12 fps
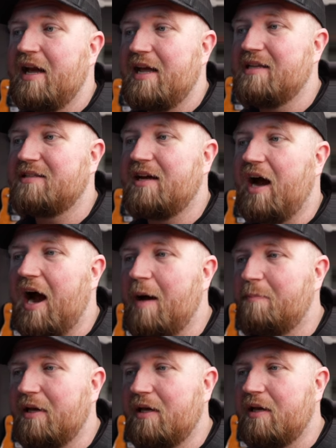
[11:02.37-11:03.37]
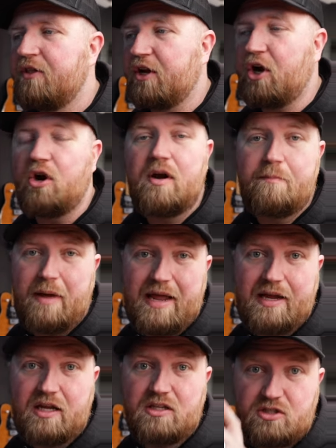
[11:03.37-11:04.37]
is copy the current
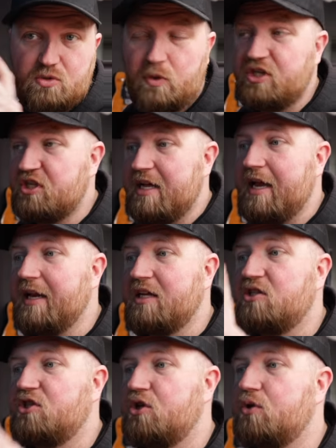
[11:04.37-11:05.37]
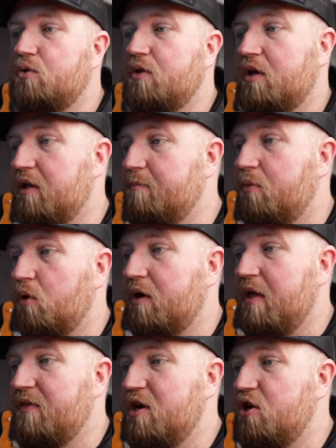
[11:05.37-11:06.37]
bank switch settings to the clipboard,
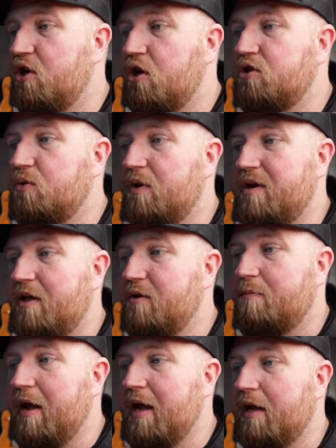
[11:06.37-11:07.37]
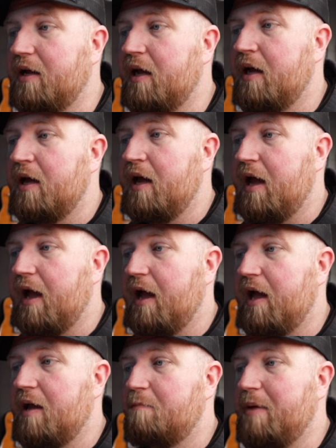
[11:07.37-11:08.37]
and then you can go to another bank
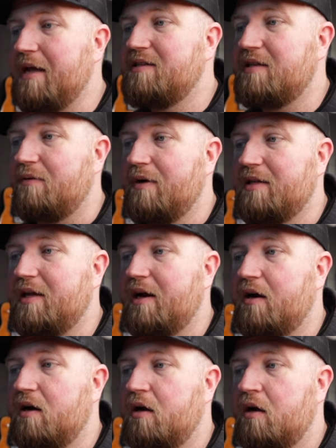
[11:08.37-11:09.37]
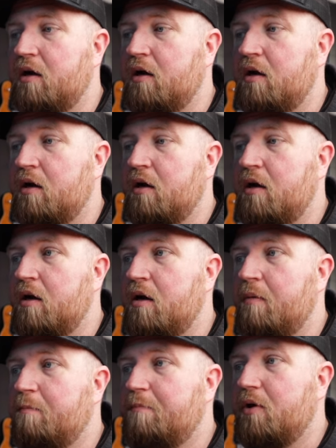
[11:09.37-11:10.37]
and paste it right there.
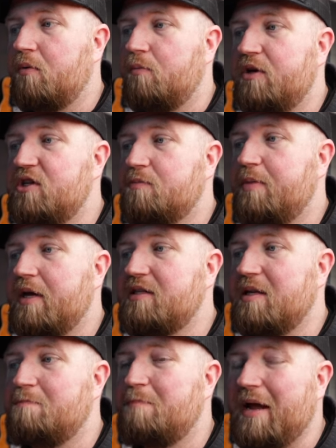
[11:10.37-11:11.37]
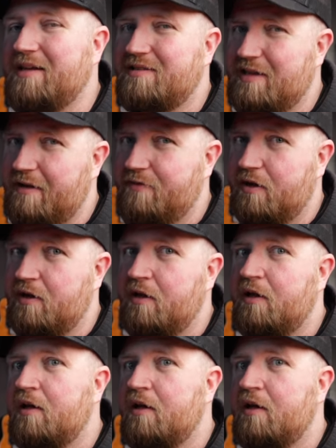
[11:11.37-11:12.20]
Boom, we just pasted bank 7